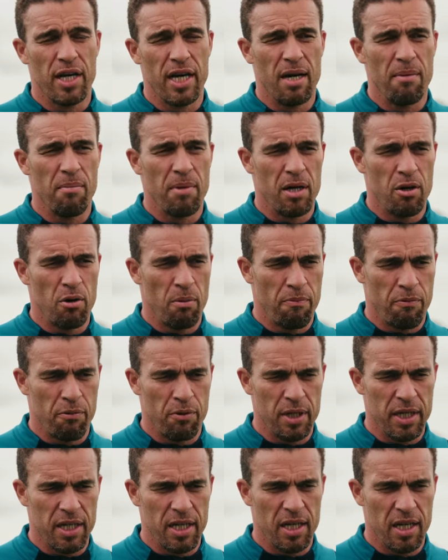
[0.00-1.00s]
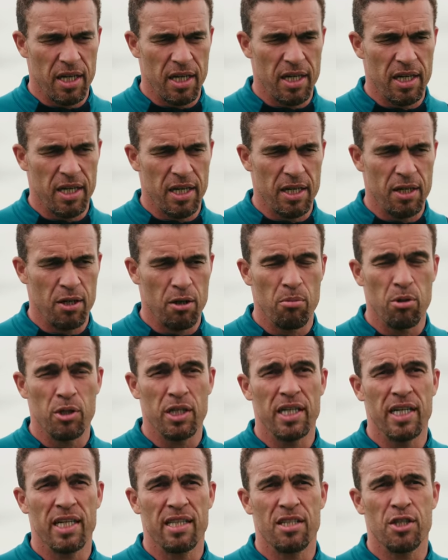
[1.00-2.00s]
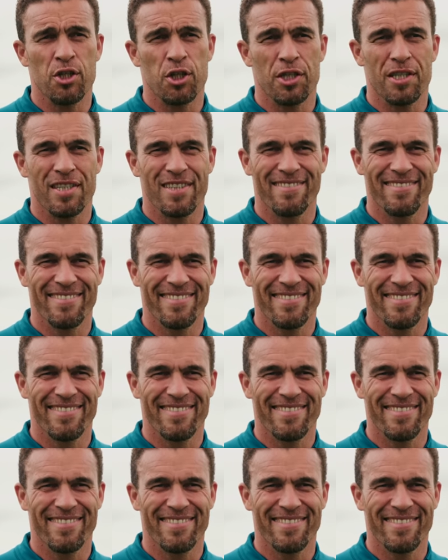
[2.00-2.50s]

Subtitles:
game and hopefully nobody get injured.